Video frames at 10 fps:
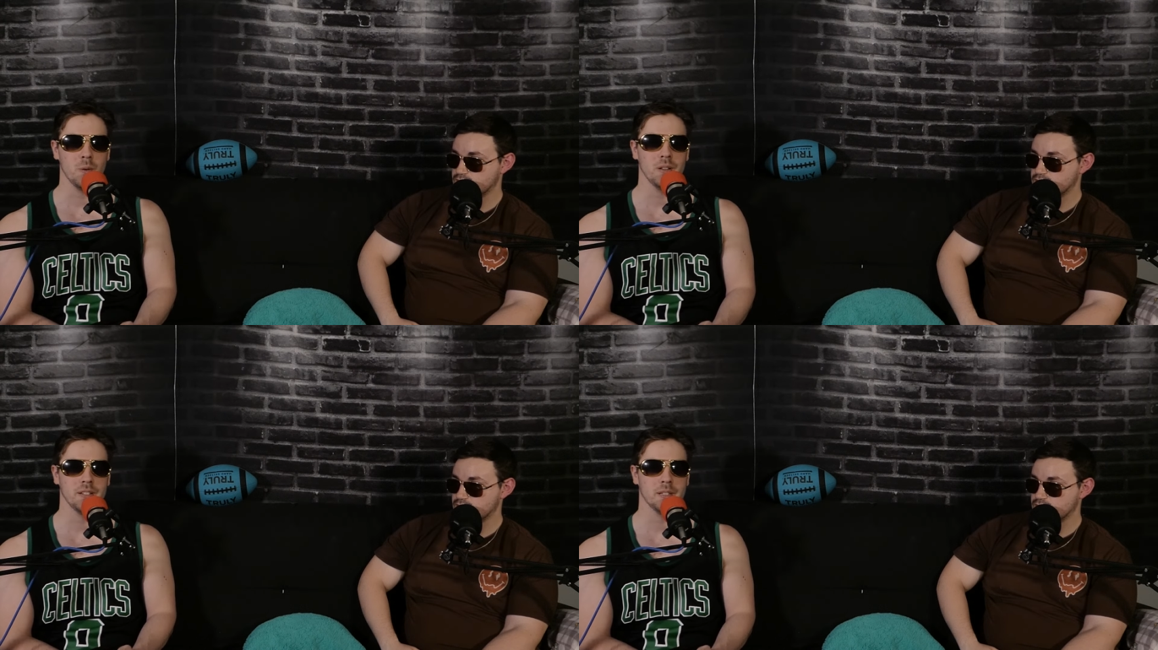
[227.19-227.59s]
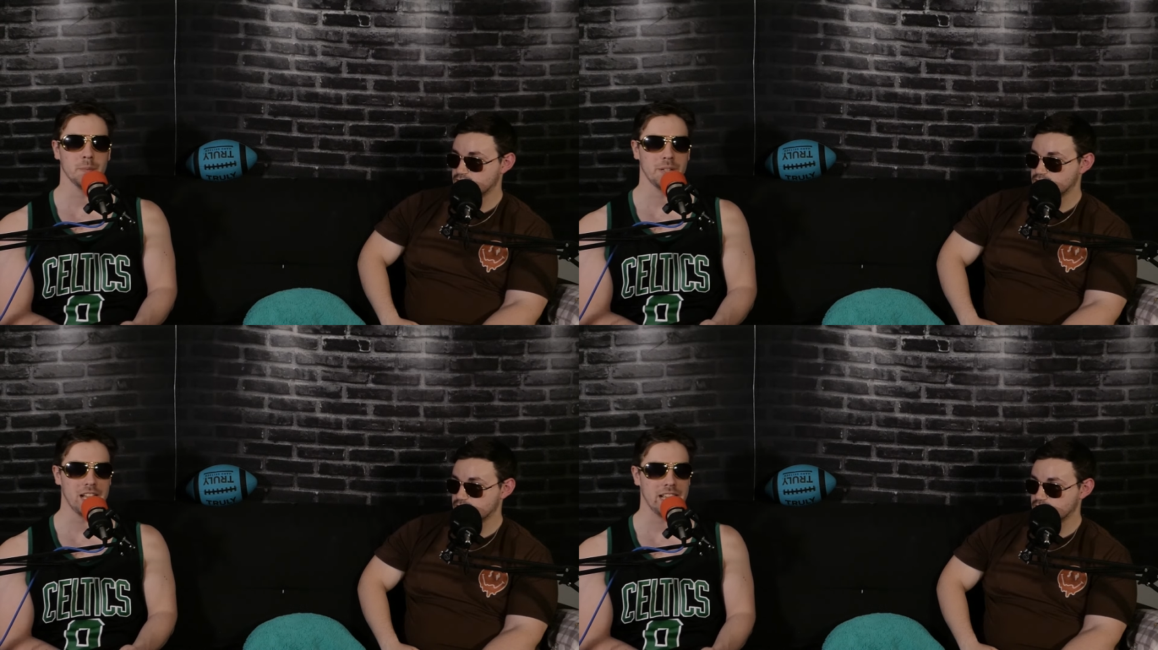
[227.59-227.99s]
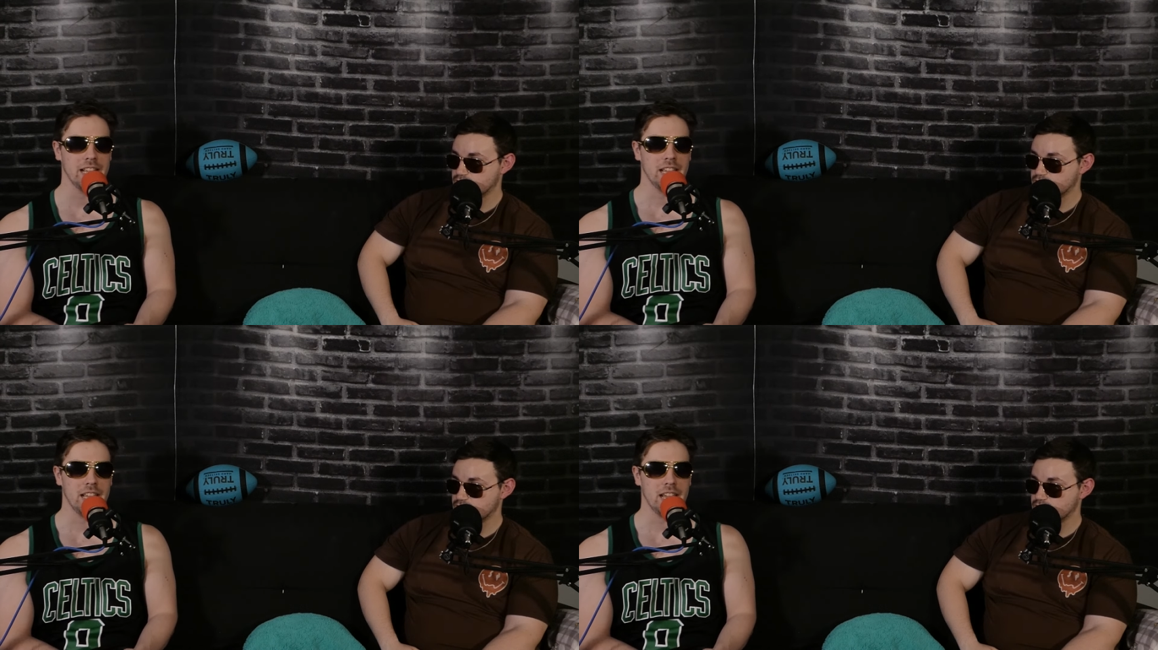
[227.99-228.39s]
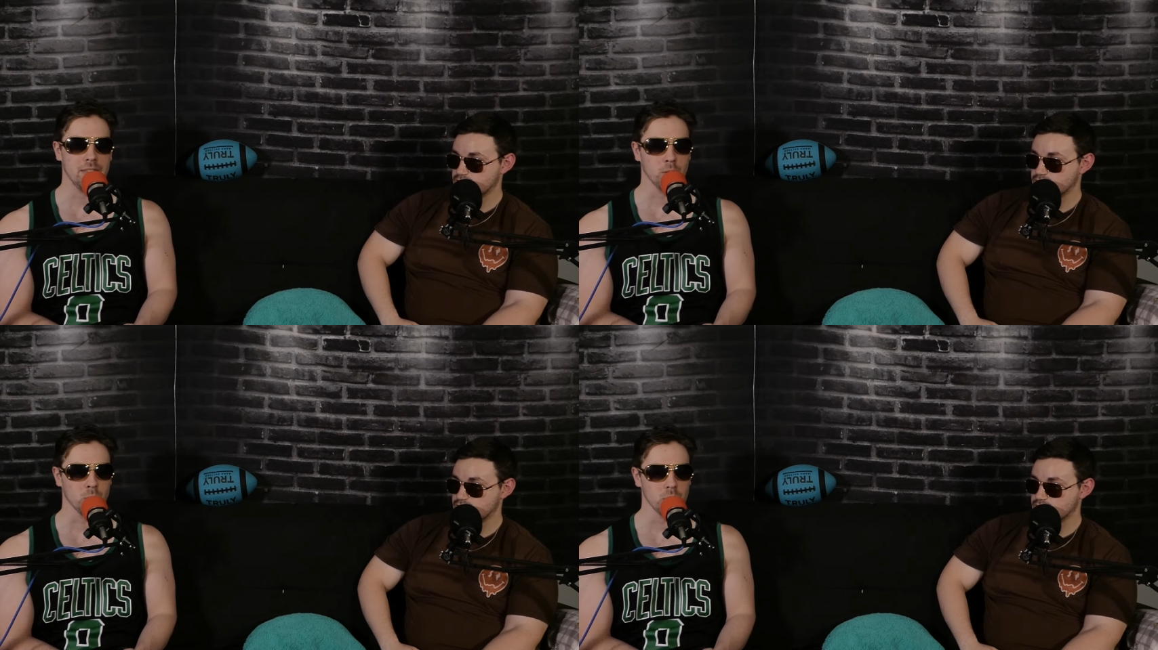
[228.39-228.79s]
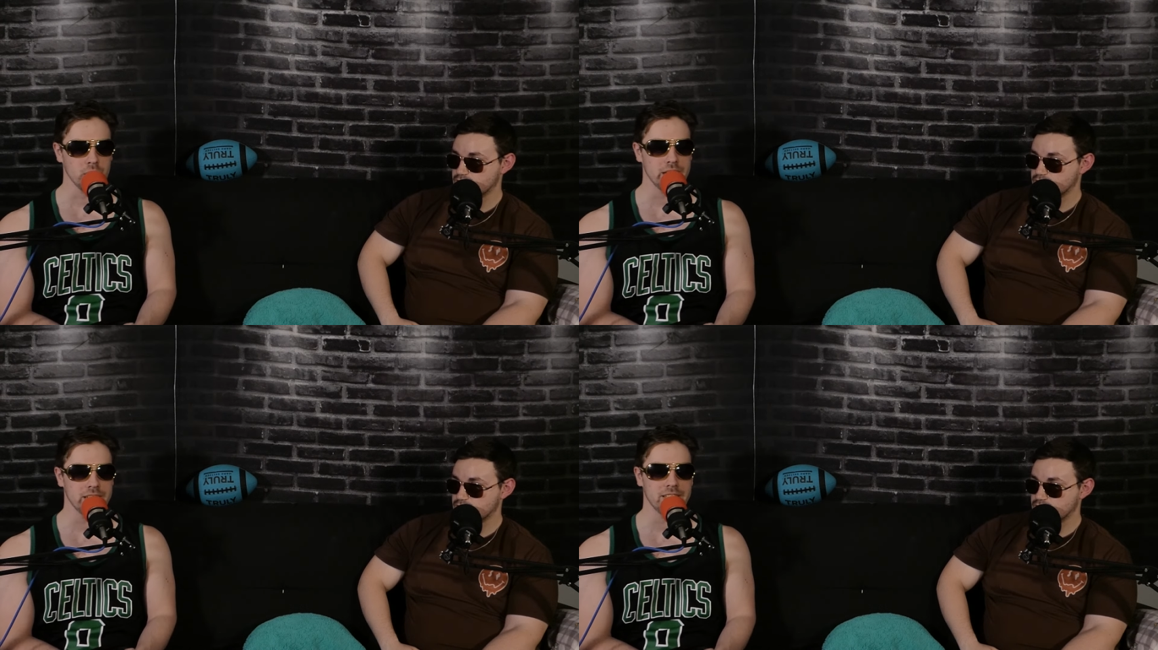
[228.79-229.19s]
Speaker 1: willing to play. And the
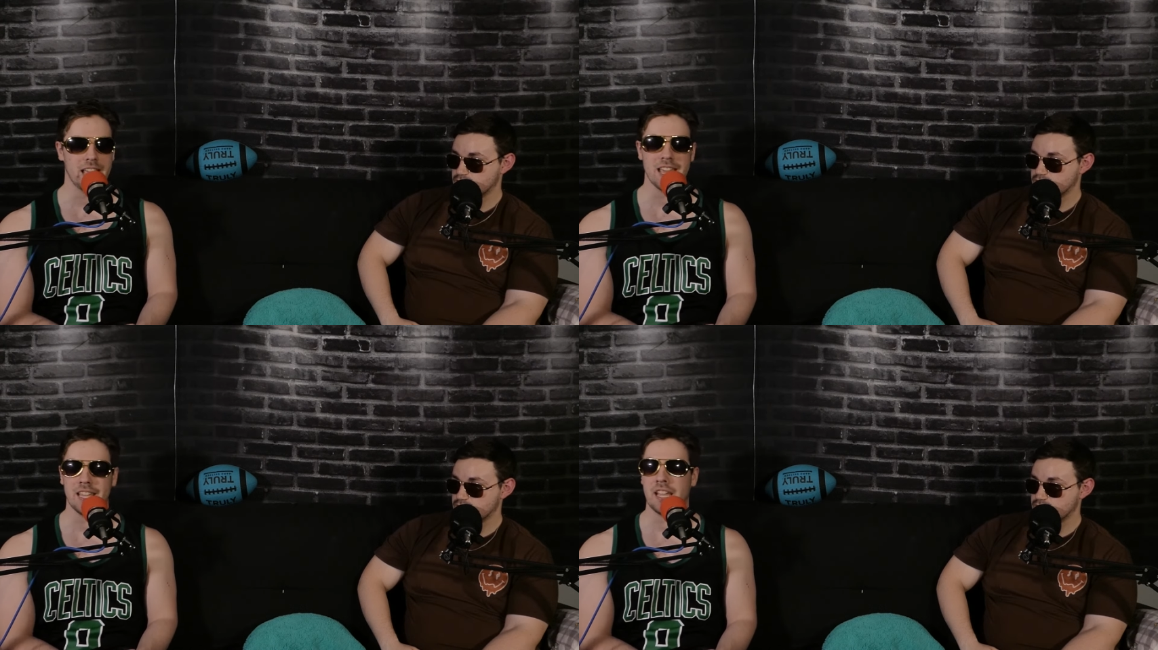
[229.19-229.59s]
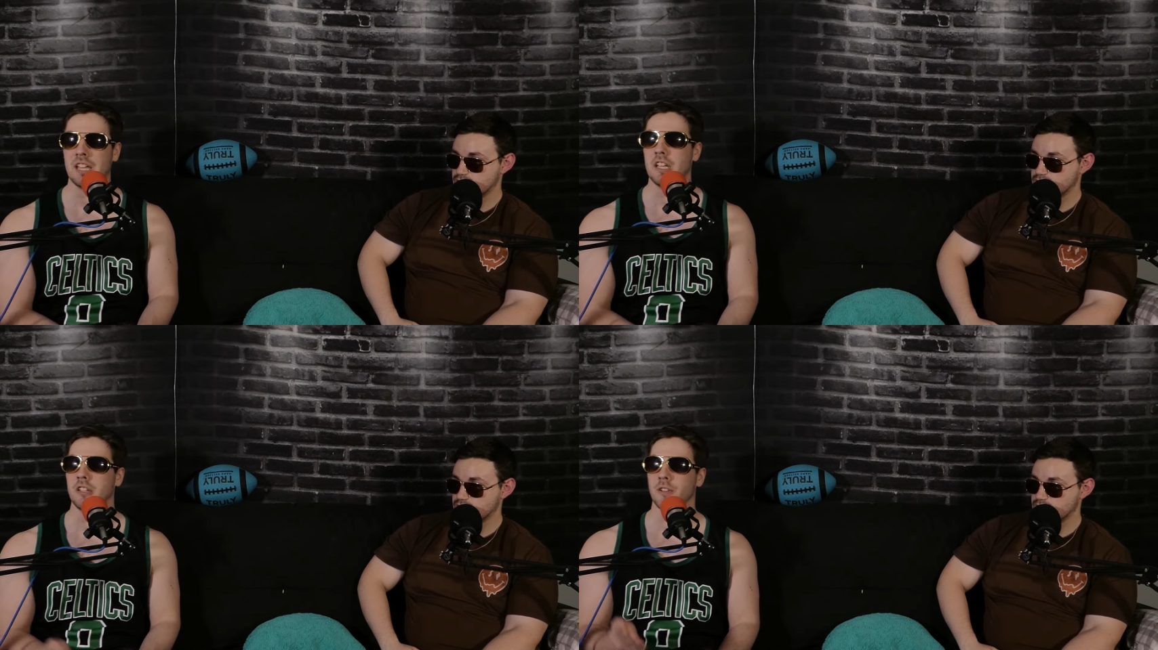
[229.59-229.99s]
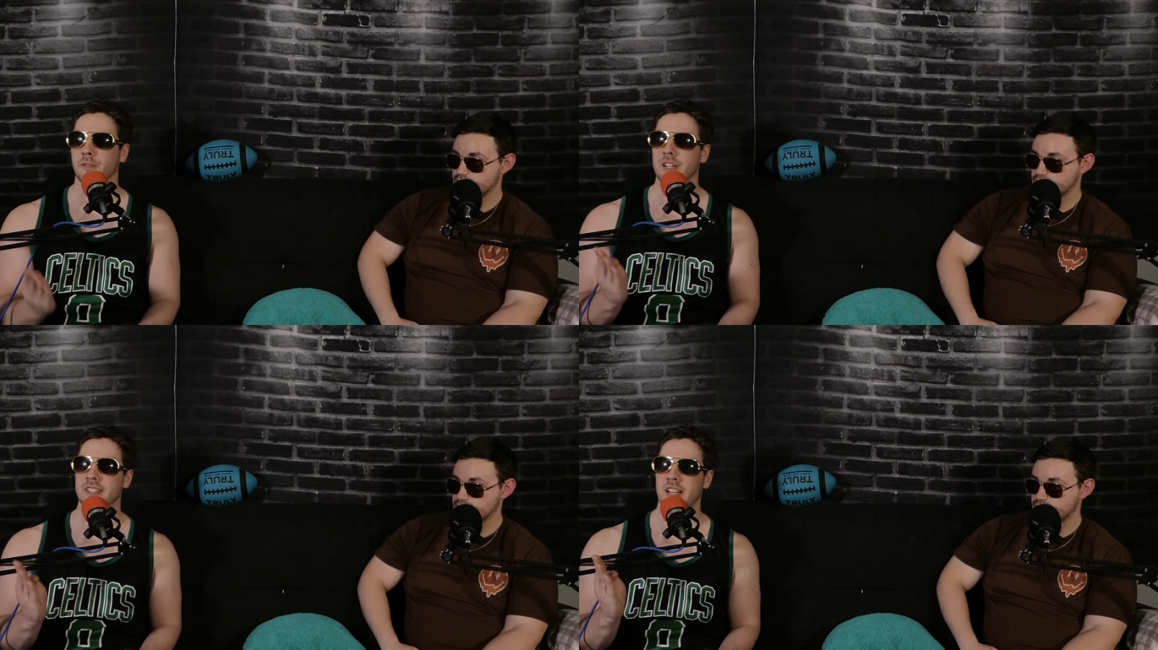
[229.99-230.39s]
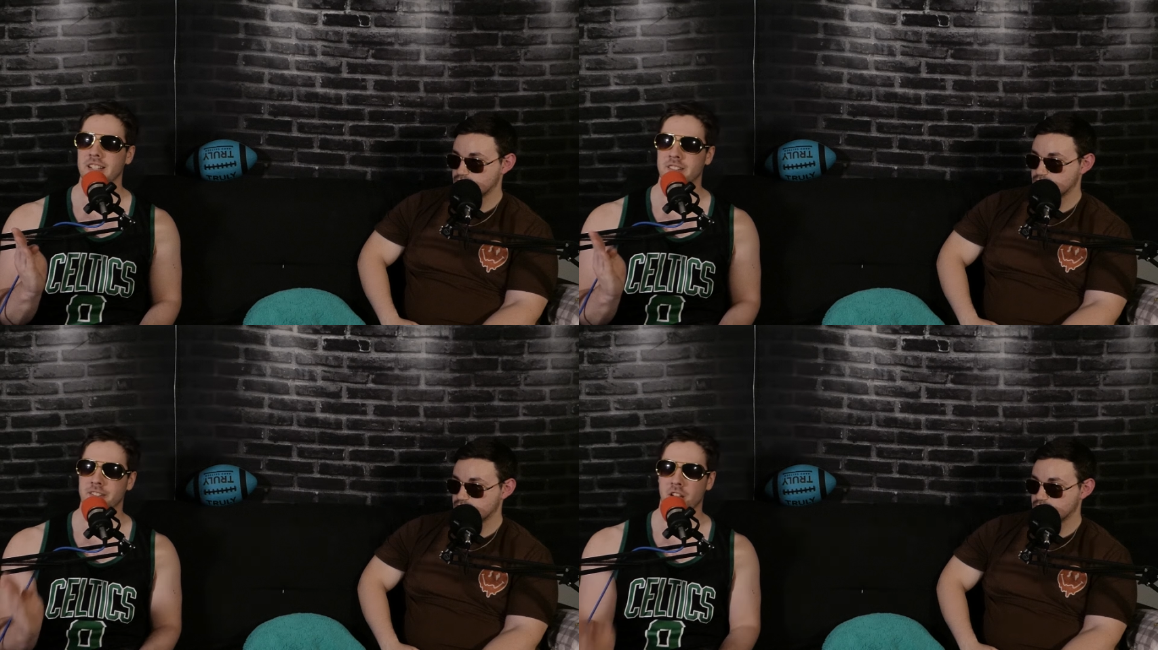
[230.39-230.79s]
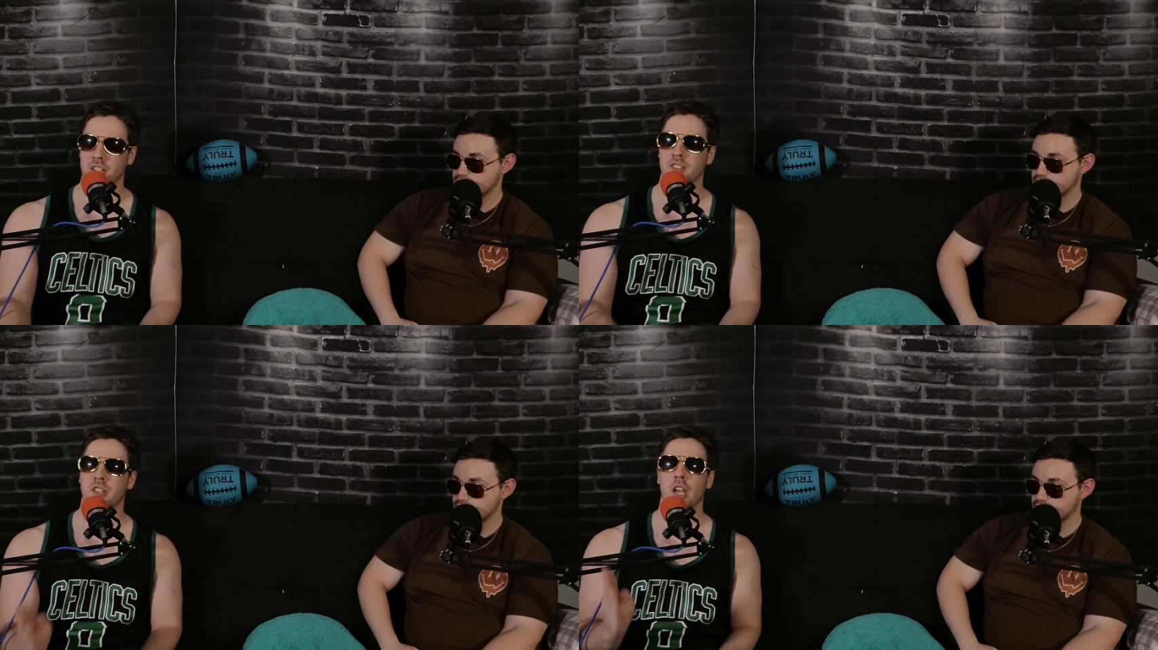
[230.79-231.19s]
rule is hey, your franchise
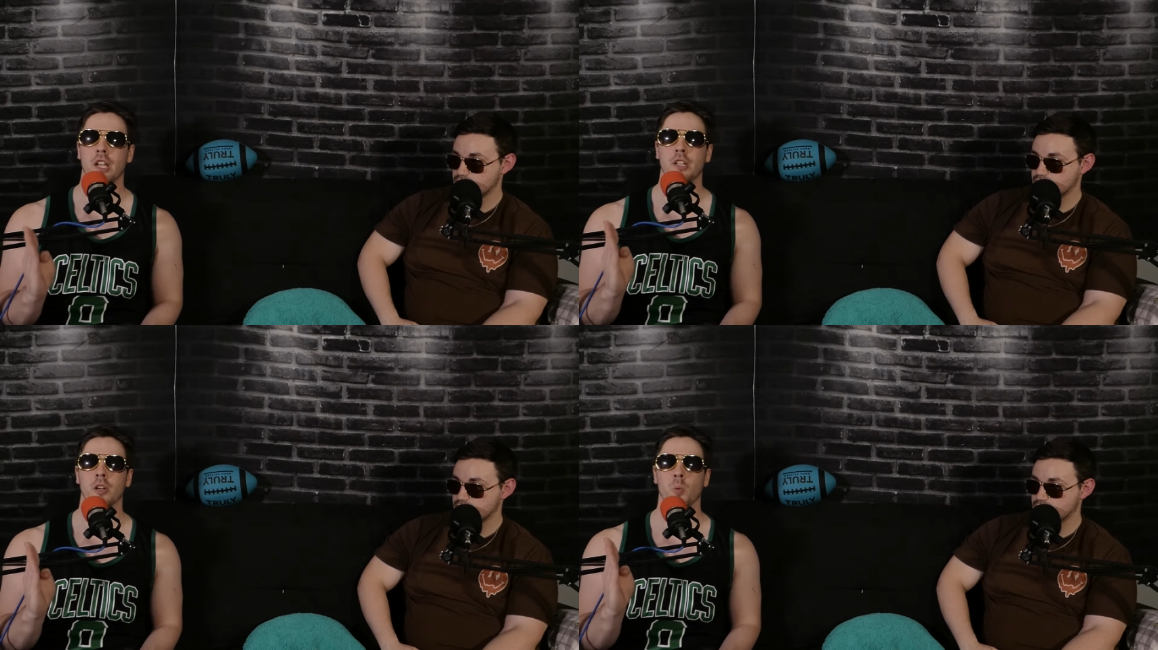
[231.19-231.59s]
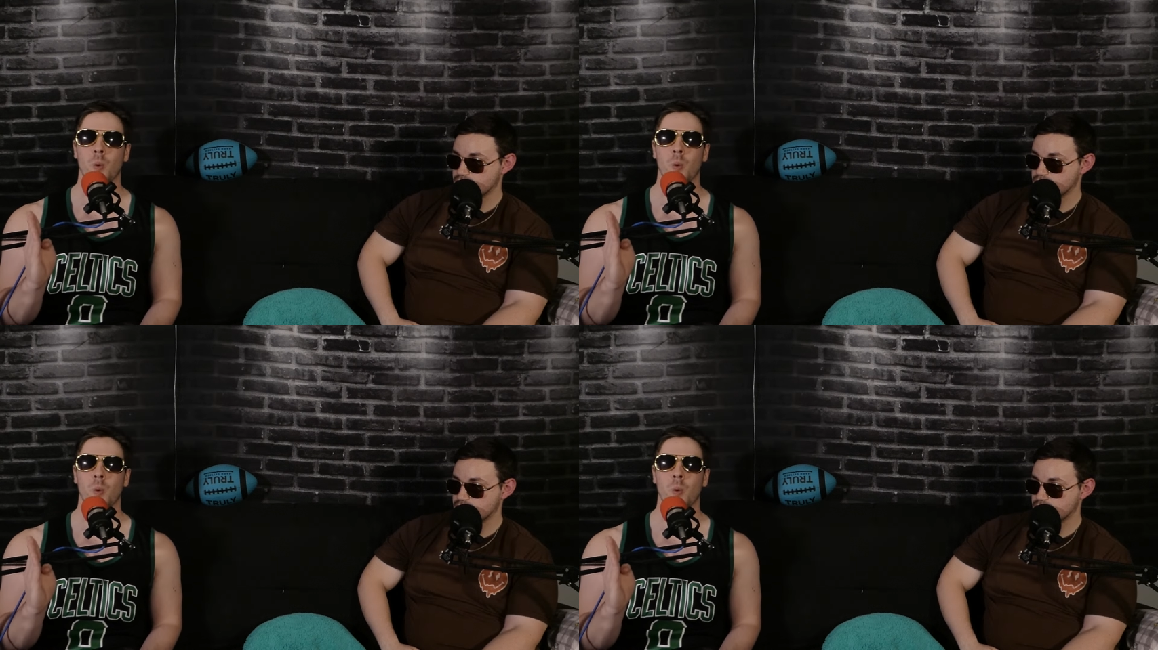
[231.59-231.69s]
sucks, your